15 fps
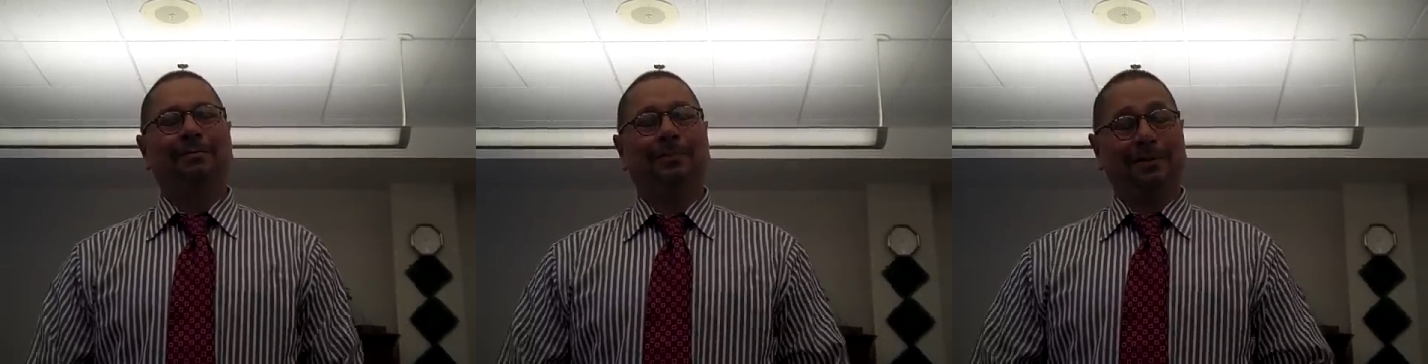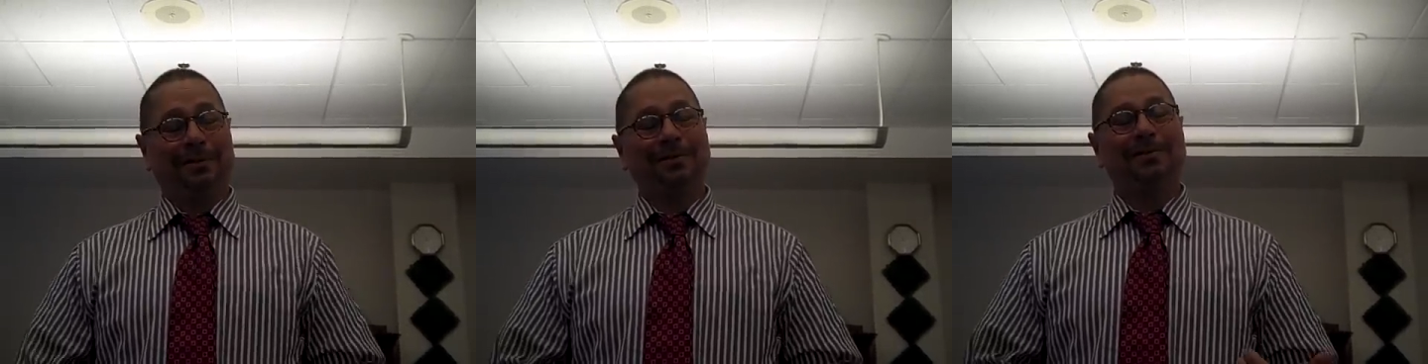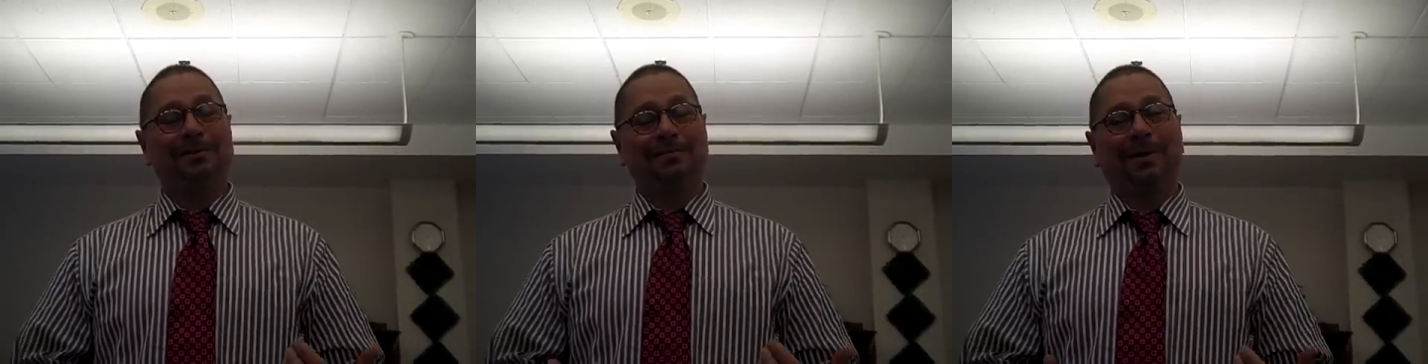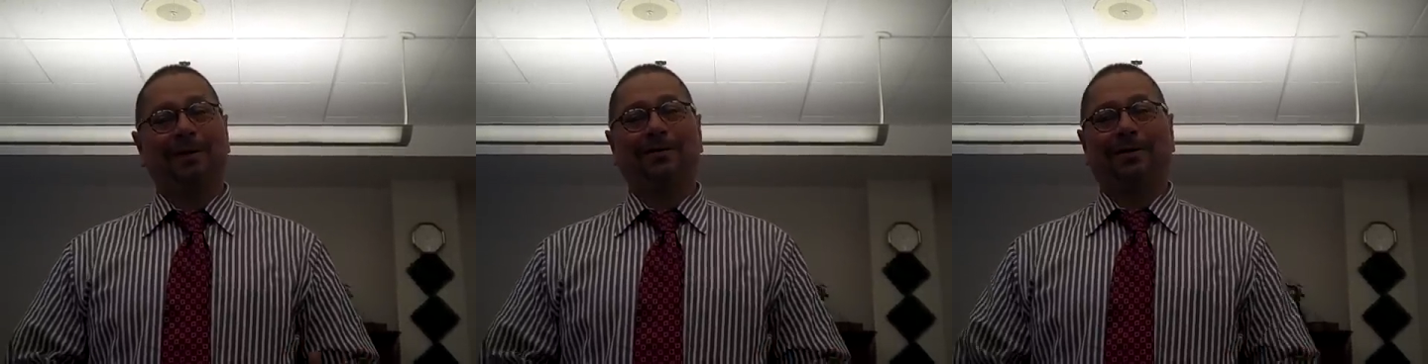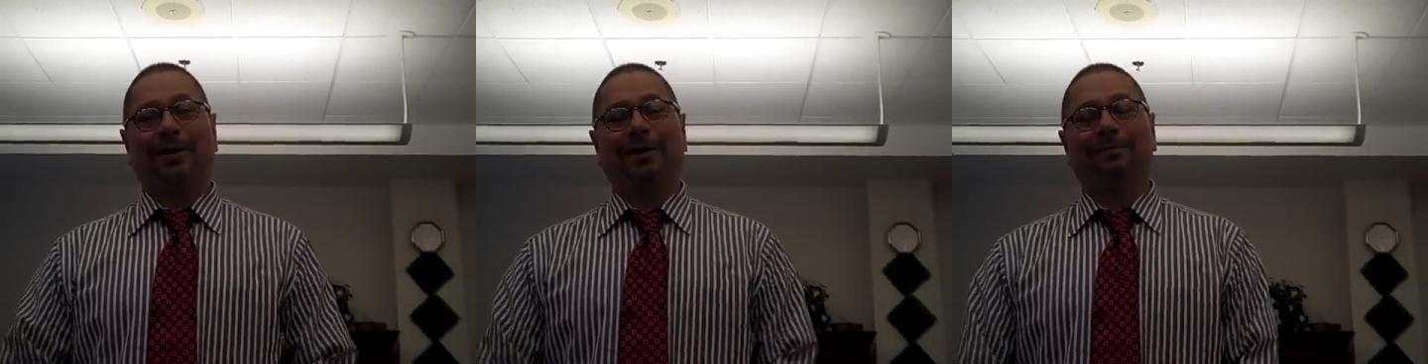but this is my
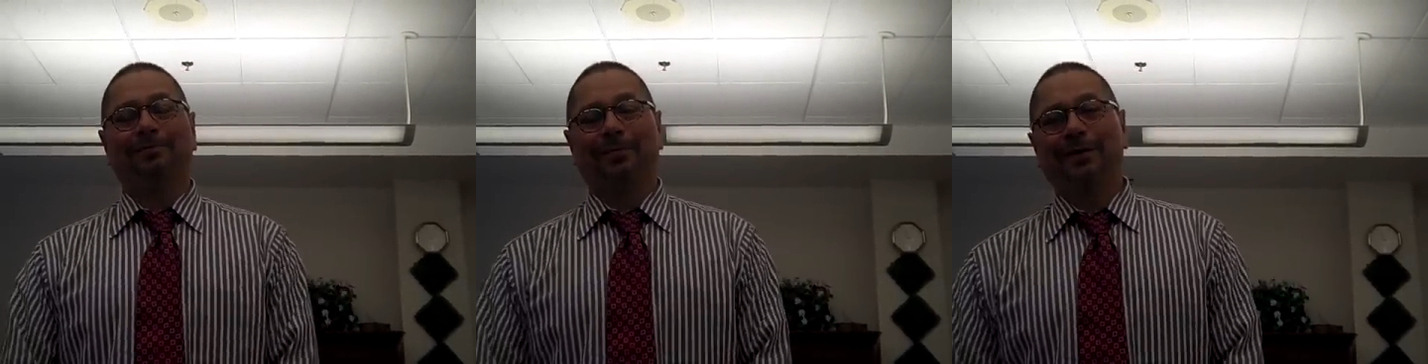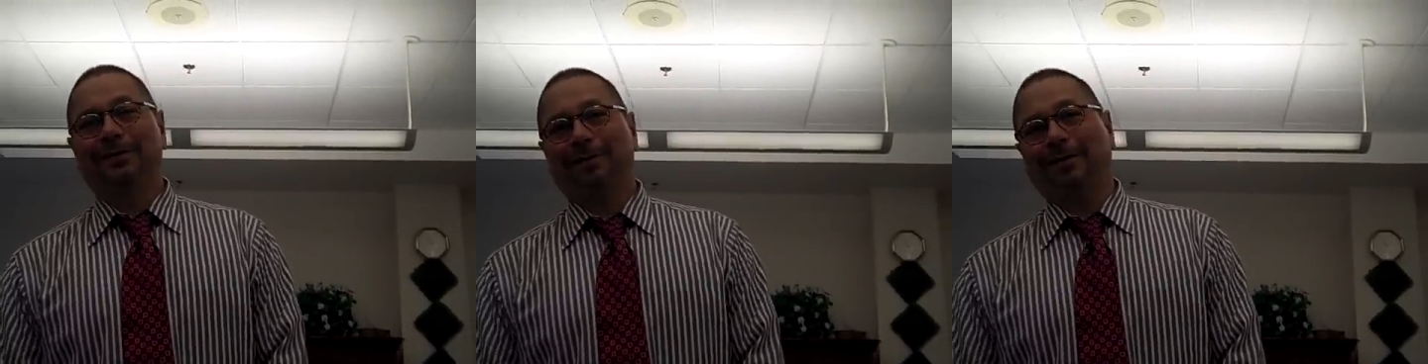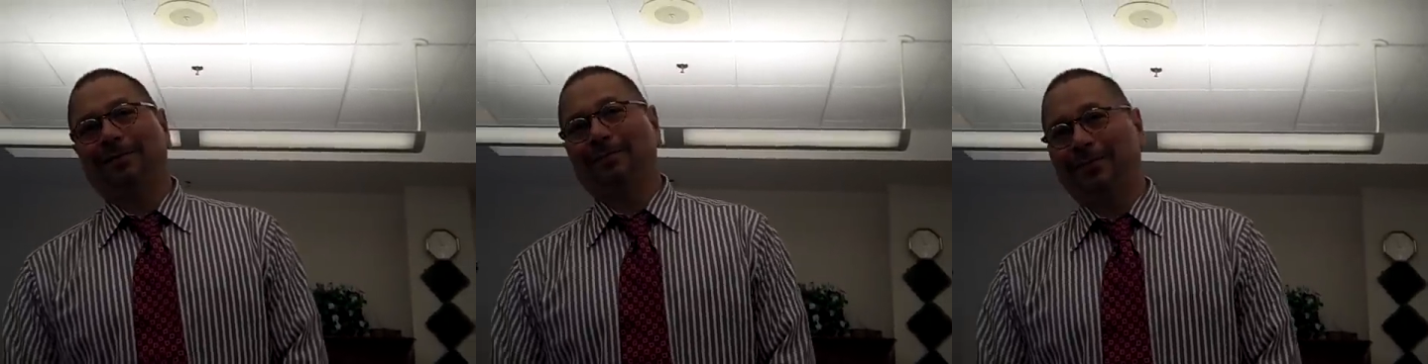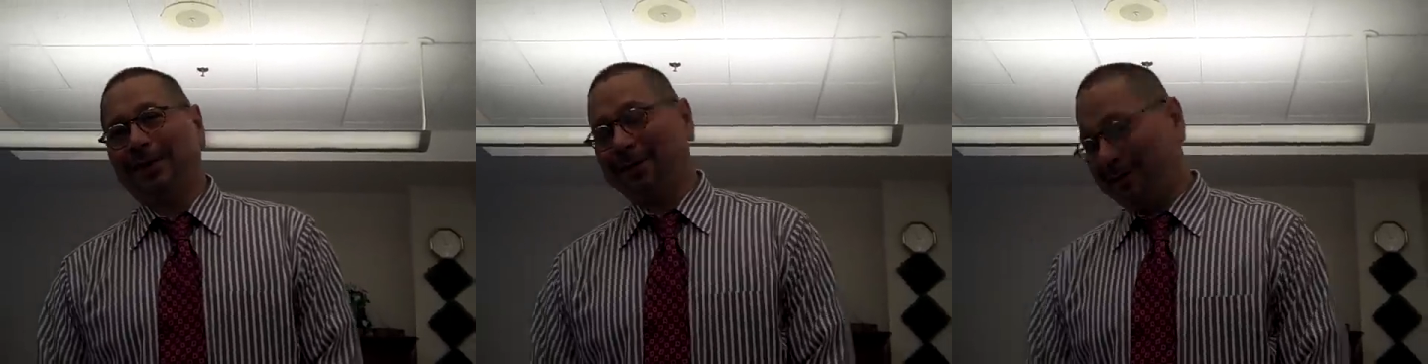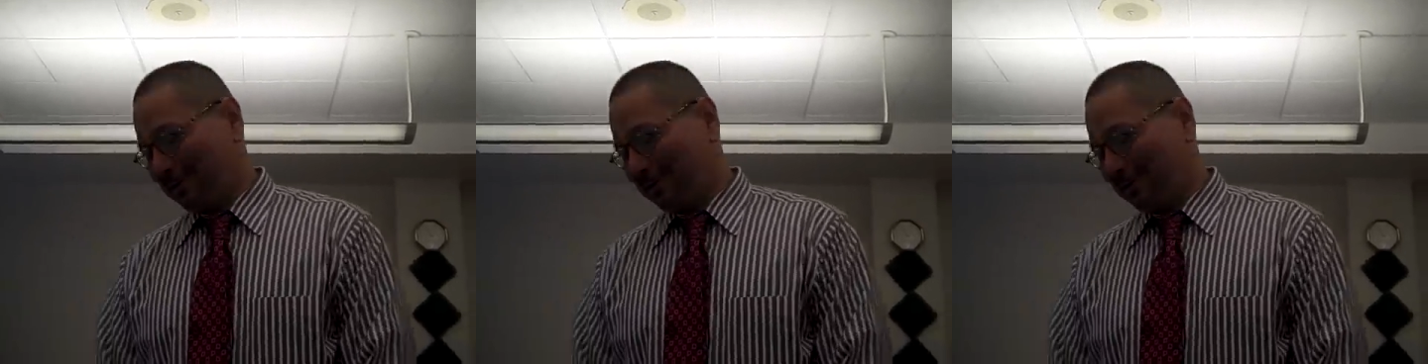crowd. So, thank